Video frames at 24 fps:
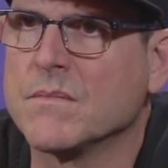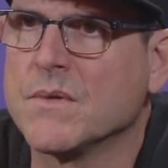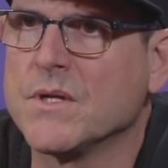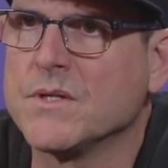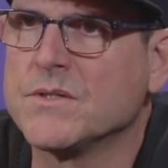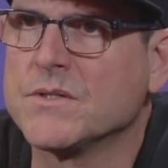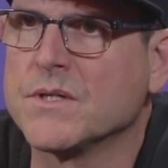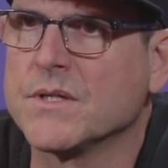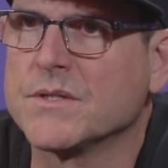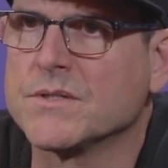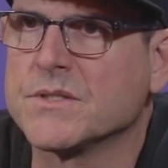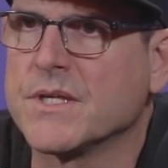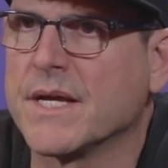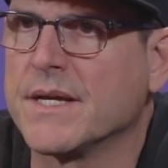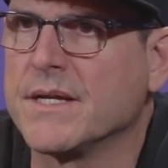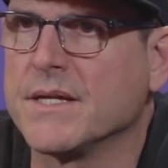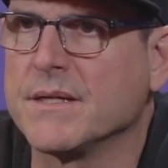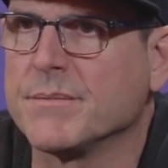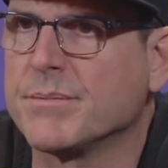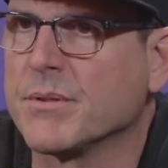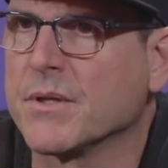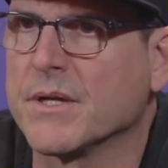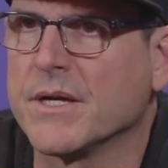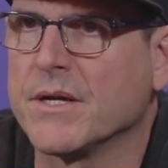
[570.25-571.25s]
he's an
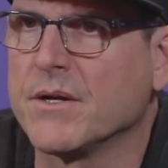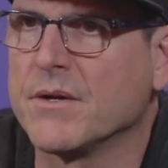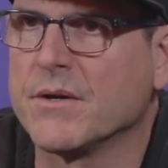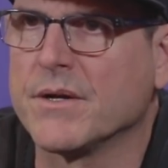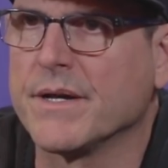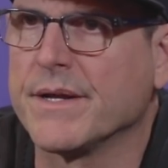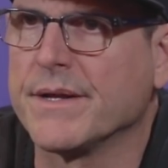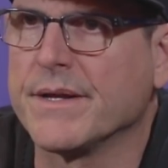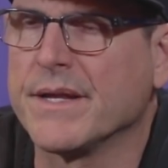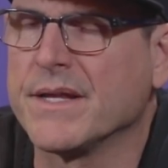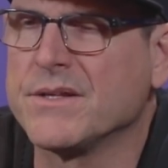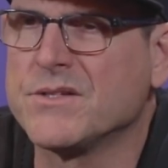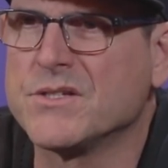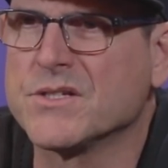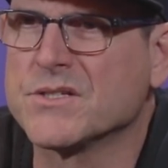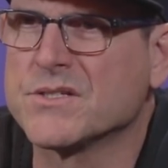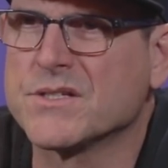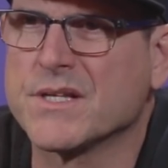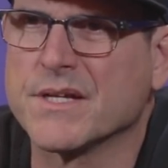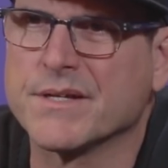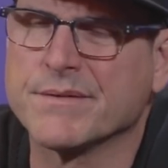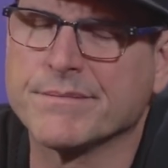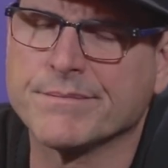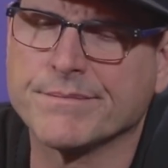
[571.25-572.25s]
ascending player. It
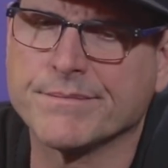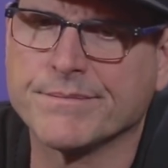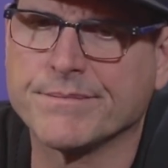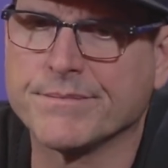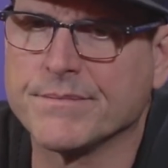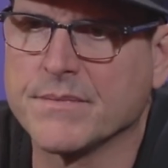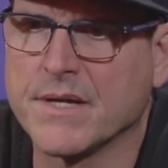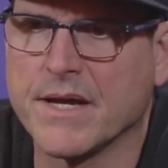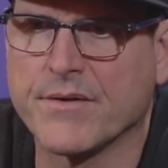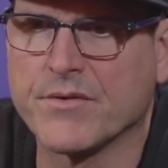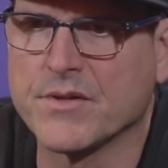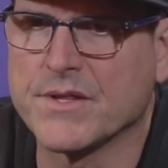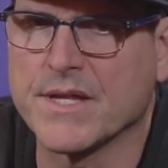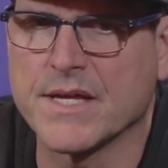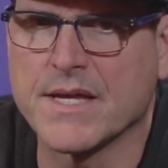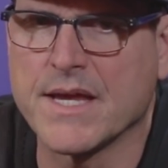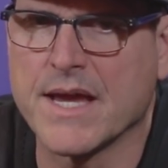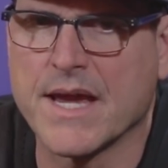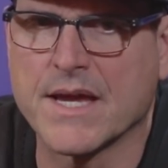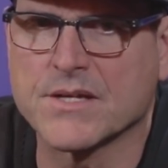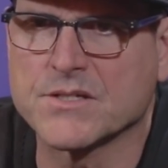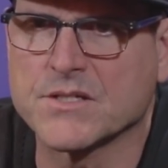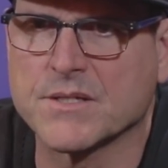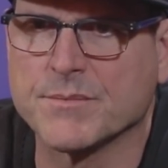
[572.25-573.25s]
just everything
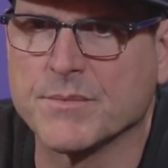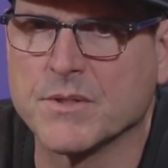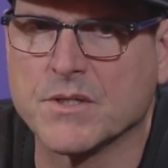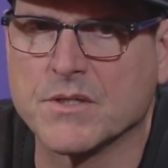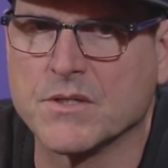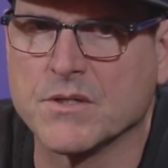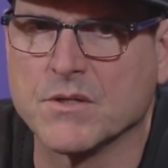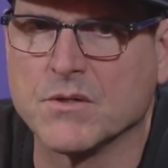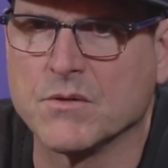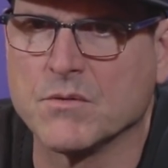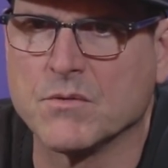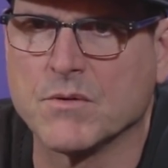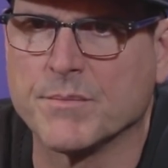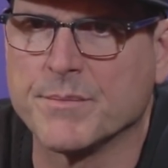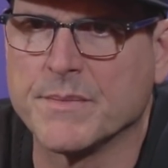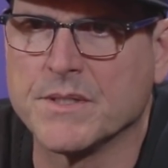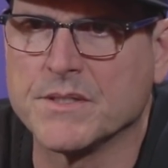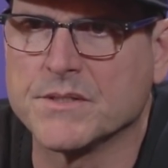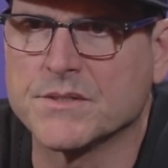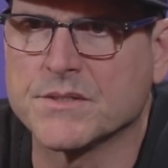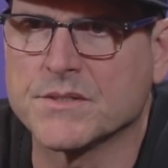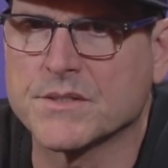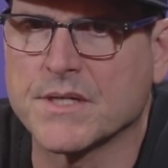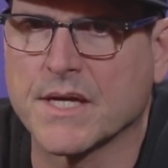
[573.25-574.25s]
you ask him to do,
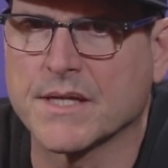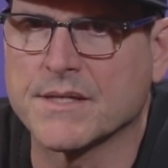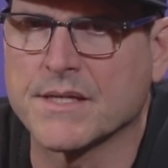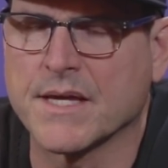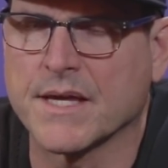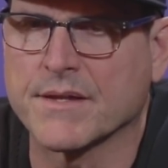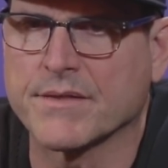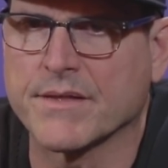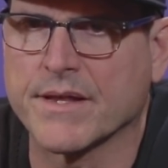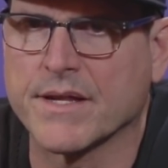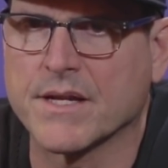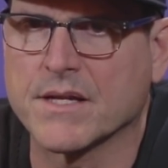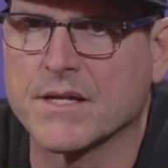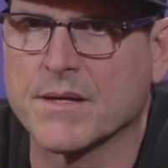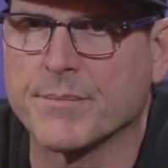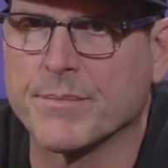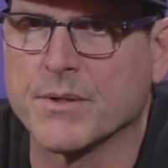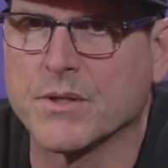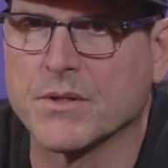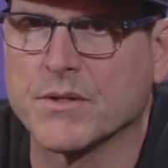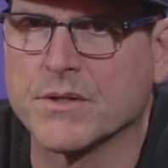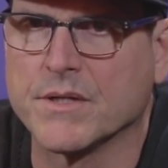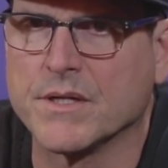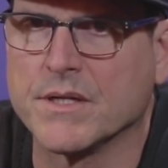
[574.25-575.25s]
he's got the athletic
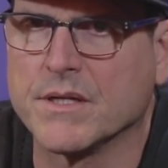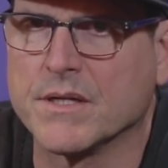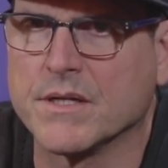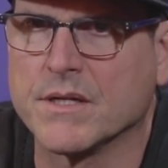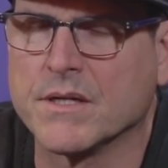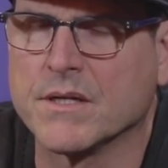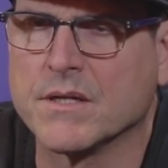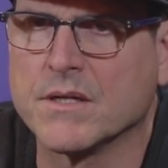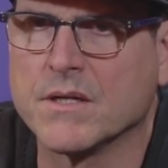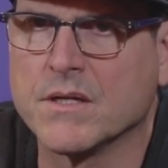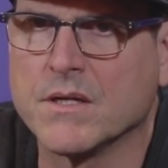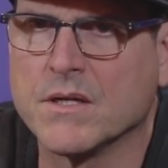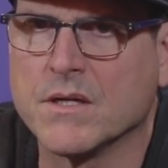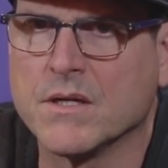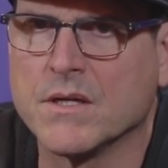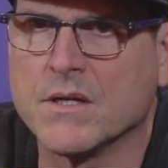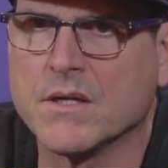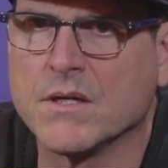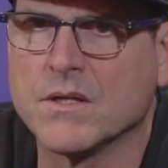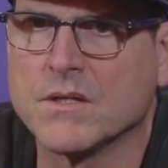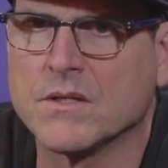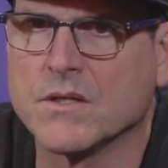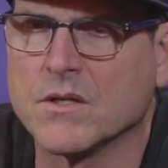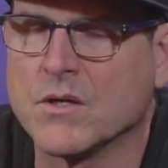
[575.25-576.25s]
ability to
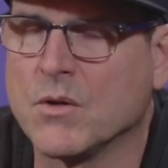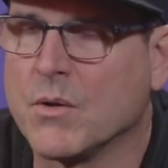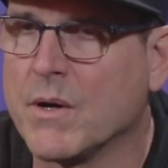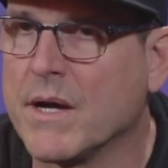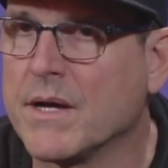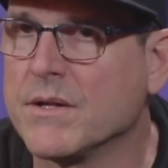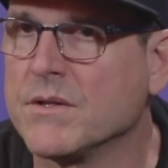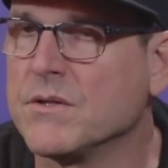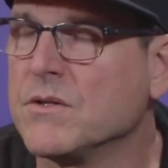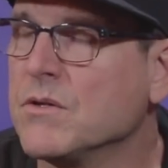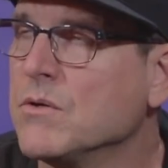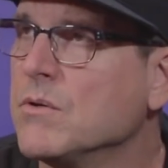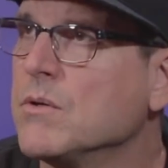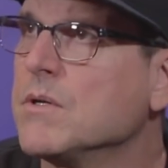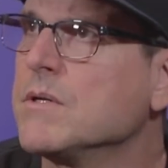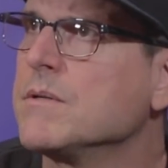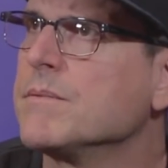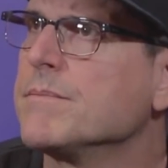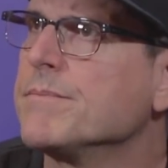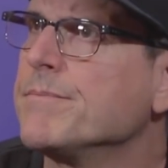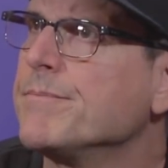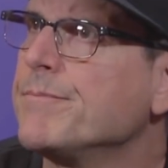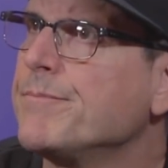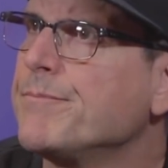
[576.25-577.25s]
to go out and do it,
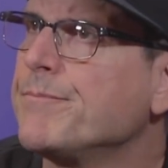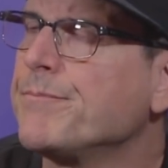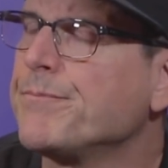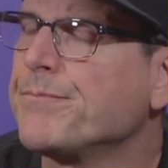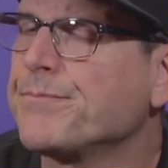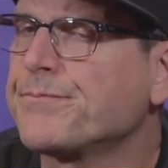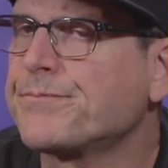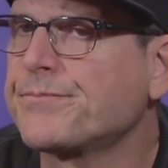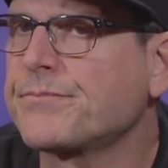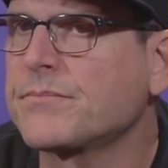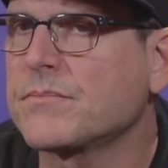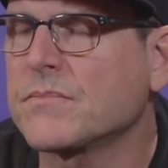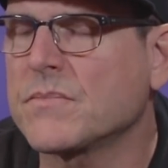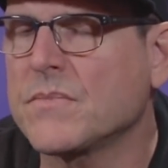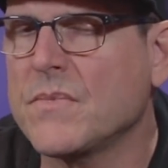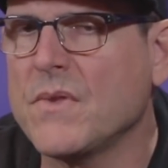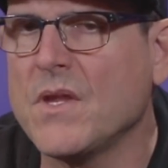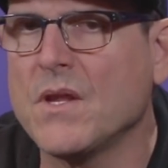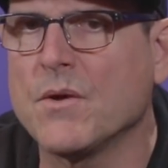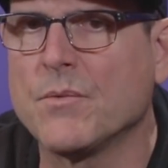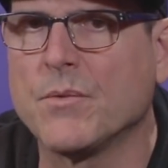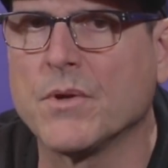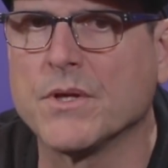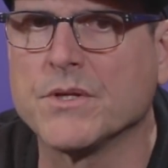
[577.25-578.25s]
and
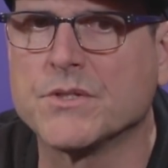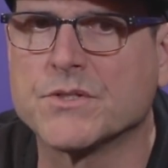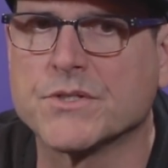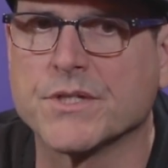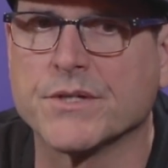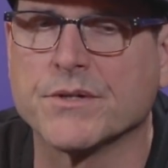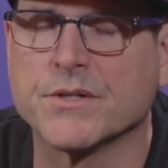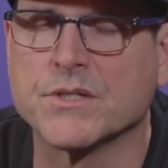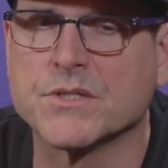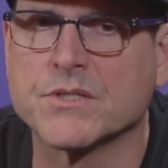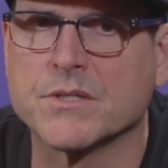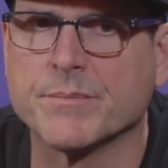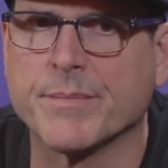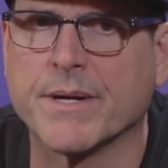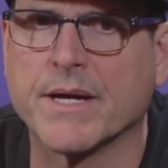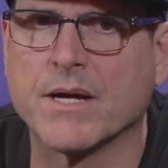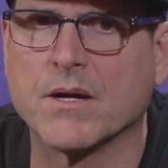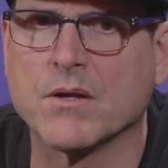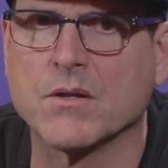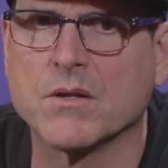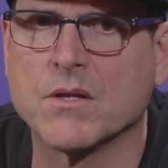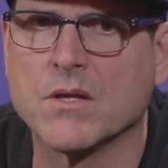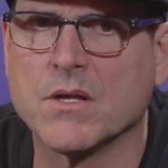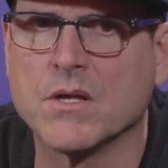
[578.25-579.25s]
really serious
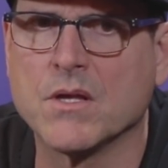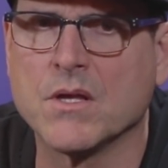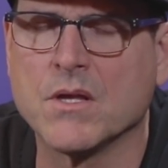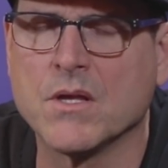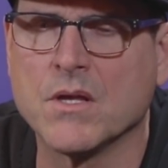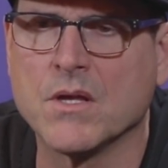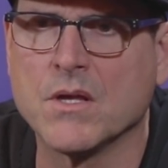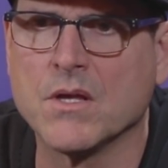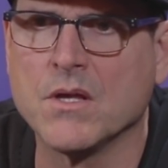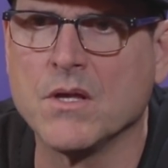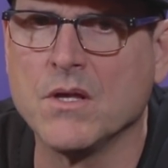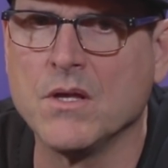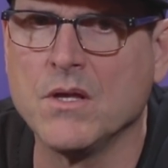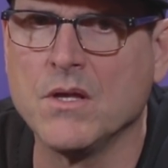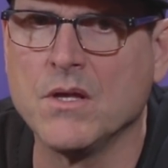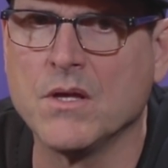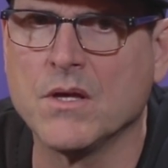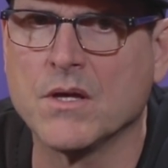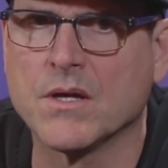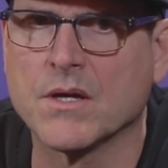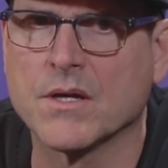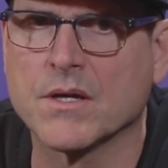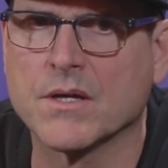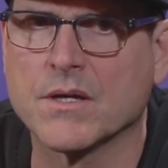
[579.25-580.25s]
about
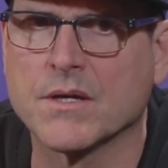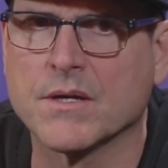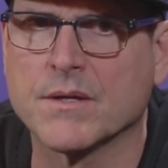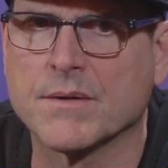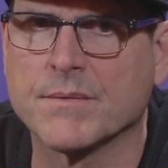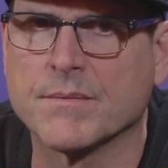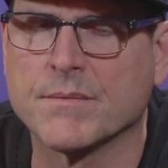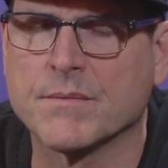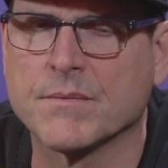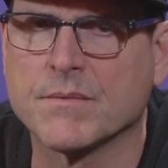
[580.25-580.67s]
uh,